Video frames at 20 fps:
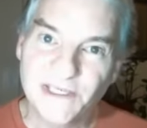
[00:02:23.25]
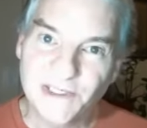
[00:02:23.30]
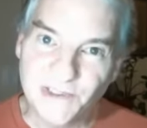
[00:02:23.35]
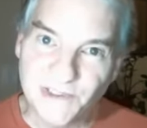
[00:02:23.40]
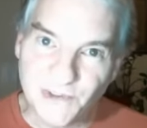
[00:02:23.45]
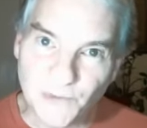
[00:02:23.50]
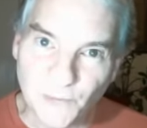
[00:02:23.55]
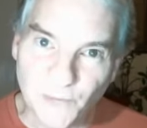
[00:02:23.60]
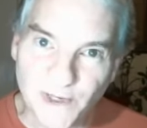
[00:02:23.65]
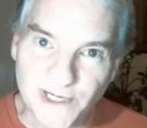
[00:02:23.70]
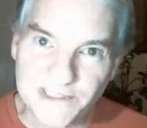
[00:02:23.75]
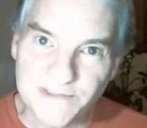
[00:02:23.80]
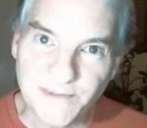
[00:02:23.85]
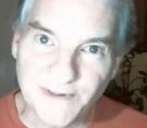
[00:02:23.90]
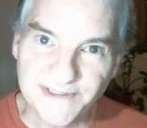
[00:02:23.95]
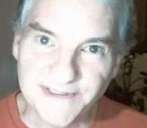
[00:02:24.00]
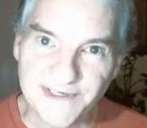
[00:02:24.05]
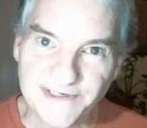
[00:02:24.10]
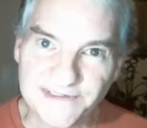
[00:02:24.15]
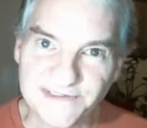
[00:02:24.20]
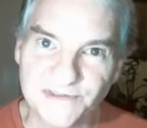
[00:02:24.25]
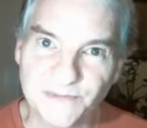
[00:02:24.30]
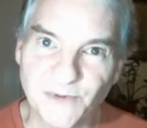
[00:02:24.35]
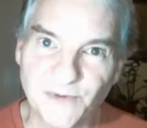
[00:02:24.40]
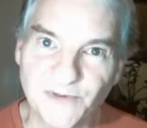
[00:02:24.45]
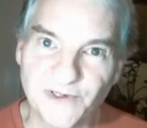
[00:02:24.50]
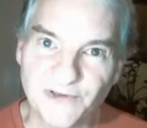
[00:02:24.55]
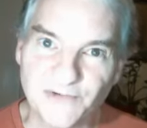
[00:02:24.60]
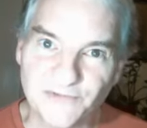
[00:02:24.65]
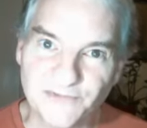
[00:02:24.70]
You can watch my
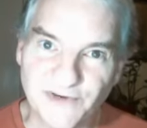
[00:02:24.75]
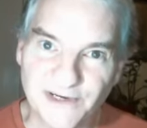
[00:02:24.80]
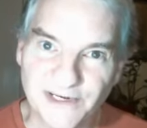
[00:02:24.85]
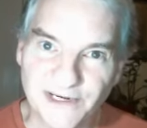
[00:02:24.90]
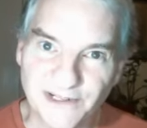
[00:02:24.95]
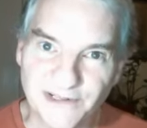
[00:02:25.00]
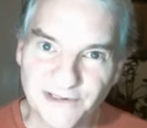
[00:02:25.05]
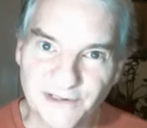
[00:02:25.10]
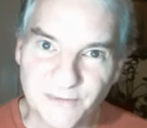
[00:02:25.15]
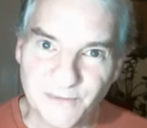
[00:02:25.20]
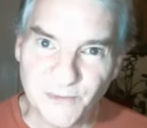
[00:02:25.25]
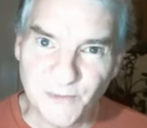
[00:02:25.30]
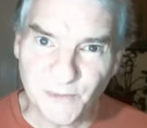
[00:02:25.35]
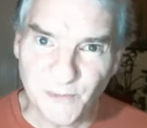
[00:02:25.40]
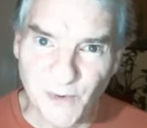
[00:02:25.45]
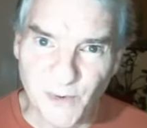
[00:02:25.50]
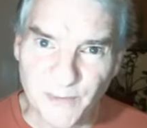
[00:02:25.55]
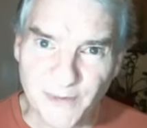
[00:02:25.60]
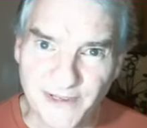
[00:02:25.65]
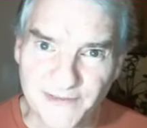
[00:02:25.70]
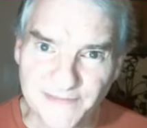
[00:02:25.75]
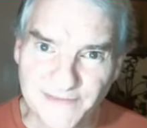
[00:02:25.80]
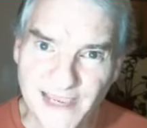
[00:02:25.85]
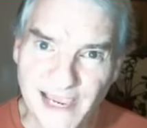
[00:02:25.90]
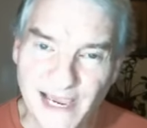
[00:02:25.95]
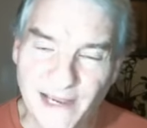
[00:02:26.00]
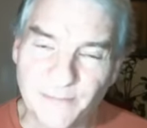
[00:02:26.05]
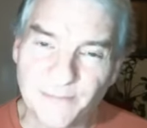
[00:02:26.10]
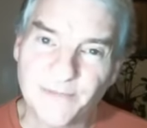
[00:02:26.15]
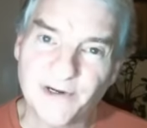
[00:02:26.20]
testimony and find out a little bit more about
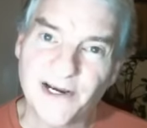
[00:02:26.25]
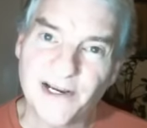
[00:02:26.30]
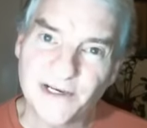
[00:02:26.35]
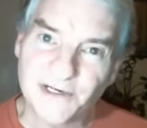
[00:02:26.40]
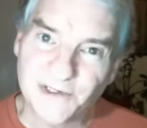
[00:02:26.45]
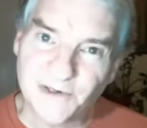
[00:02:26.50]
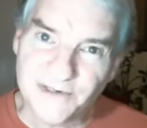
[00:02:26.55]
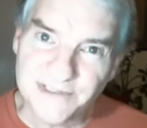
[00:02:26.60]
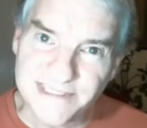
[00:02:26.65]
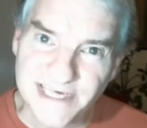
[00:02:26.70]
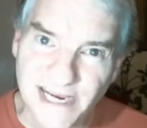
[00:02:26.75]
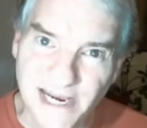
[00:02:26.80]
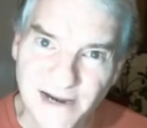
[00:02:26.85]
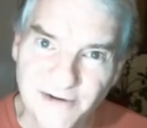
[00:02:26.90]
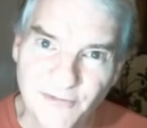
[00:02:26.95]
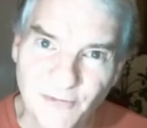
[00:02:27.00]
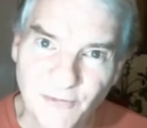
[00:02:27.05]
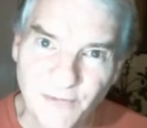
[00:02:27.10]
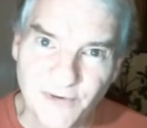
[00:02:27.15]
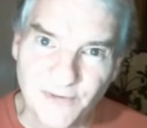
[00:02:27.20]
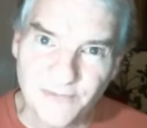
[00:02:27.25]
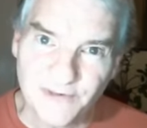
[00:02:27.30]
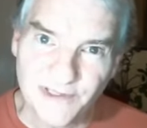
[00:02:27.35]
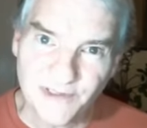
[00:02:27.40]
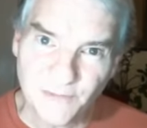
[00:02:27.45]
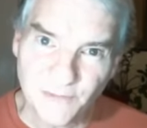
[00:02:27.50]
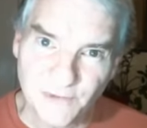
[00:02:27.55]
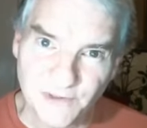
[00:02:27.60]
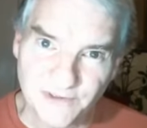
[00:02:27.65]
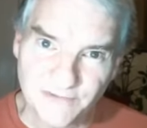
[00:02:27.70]
that. But I encourage everyone to read
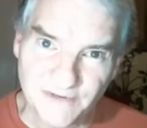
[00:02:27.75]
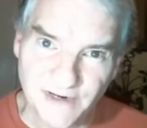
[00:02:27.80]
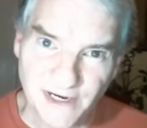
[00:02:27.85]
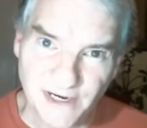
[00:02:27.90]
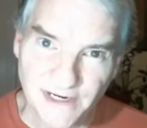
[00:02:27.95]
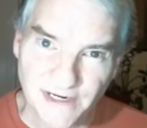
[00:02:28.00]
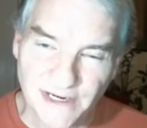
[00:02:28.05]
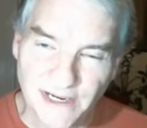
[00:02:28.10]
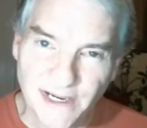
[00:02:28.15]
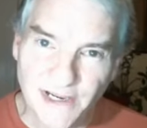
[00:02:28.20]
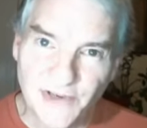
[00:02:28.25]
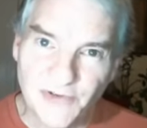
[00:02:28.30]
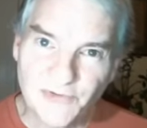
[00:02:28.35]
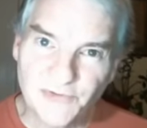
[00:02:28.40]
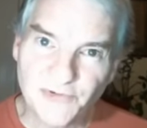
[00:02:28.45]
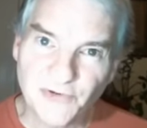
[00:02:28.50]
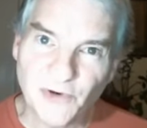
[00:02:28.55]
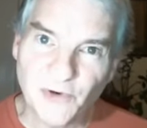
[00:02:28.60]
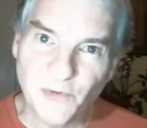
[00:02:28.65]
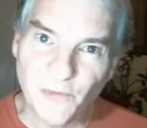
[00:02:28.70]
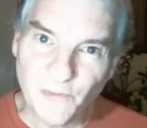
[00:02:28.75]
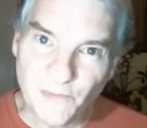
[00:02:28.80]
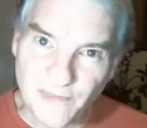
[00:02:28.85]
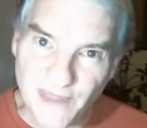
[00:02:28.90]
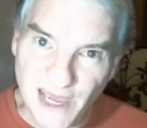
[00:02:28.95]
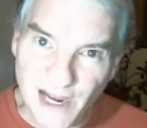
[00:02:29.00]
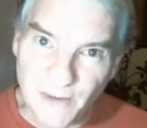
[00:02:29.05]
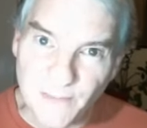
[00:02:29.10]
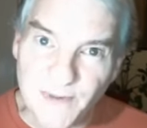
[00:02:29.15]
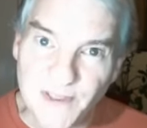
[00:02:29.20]
the Word of God. So
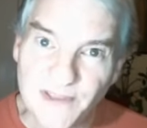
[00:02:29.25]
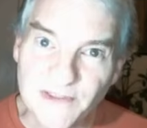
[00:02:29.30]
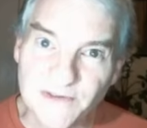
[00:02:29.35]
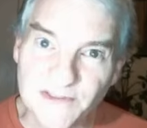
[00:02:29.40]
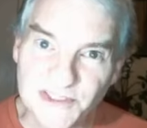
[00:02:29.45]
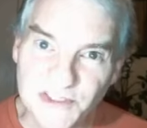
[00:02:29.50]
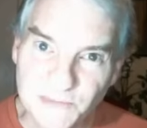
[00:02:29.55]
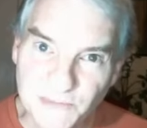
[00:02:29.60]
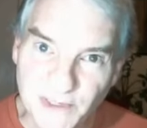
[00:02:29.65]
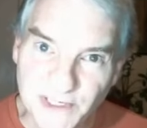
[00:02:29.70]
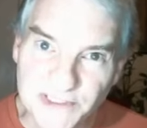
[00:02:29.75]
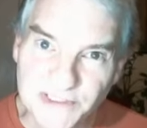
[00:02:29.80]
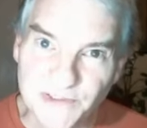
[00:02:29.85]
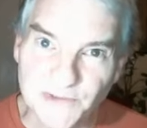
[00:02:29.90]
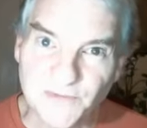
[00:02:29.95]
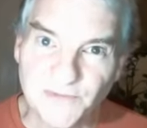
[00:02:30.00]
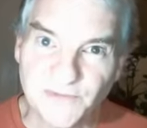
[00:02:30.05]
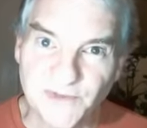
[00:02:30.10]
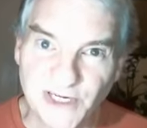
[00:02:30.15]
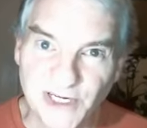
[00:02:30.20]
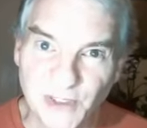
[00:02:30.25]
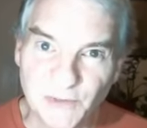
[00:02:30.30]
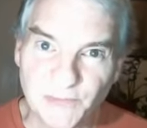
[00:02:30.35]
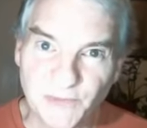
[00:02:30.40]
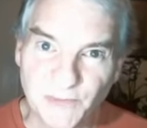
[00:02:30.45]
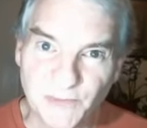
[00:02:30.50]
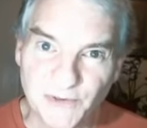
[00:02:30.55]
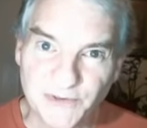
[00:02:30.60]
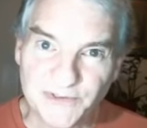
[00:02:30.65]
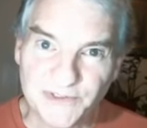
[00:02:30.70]
that'll be the special video
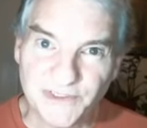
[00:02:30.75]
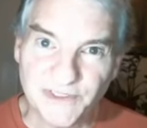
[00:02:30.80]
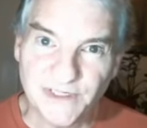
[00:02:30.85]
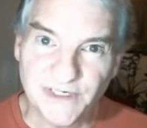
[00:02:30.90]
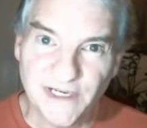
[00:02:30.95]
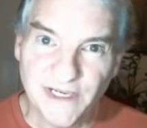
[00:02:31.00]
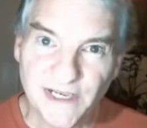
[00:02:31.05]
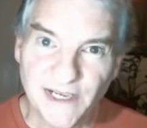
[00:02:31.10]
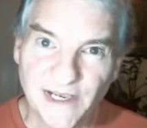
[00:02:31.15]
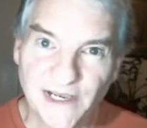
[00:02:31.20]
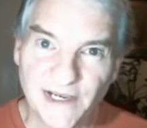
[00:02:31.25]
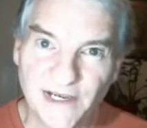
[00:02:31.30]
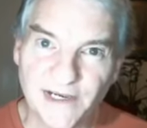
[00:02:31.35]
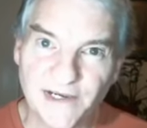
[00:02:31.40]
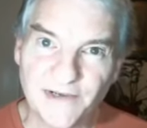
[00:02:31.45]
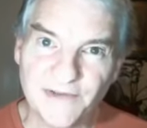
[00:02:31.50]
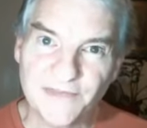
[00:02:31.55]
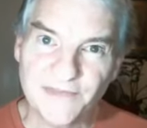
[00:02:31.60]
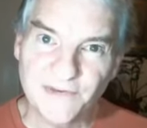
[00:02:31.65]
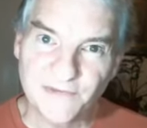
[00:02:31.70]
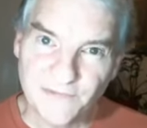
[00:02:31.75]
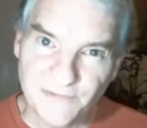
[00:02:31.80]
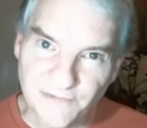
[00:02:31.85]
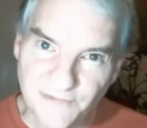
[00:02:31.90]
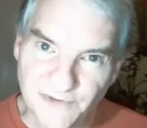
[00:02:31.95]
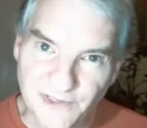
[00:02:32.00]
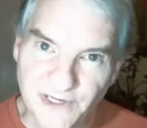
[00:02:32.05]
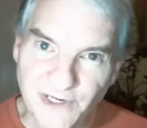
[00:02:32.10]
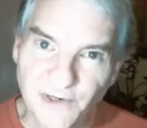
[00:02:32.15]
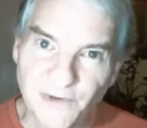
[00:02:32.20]
promotion. Uh, the
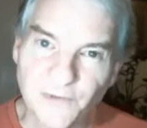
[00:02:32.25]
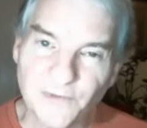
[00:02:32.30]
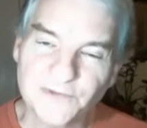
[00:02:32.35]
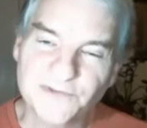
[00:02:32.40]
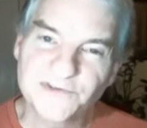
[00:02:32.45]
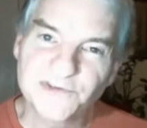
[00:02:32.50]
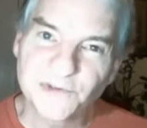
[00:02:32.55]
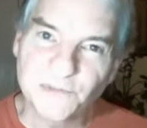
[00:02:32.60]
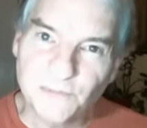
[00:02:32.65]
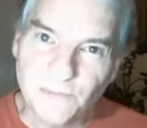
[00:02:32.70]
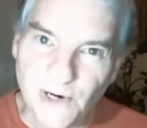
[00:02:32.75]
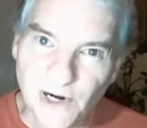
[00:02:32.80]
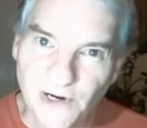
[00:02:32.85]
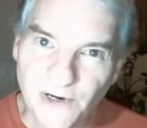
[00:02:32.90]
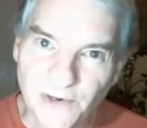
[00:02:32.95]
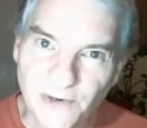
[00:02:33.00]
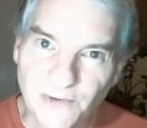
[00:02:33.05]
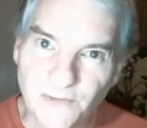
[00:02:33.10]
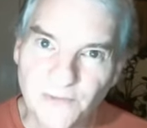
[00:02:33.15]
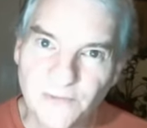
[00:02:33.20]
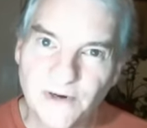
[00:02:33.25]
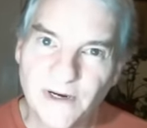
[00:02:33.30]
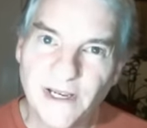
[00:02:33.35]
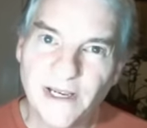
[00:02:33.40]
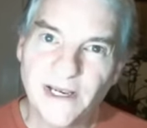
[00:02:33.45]
video tomorrow,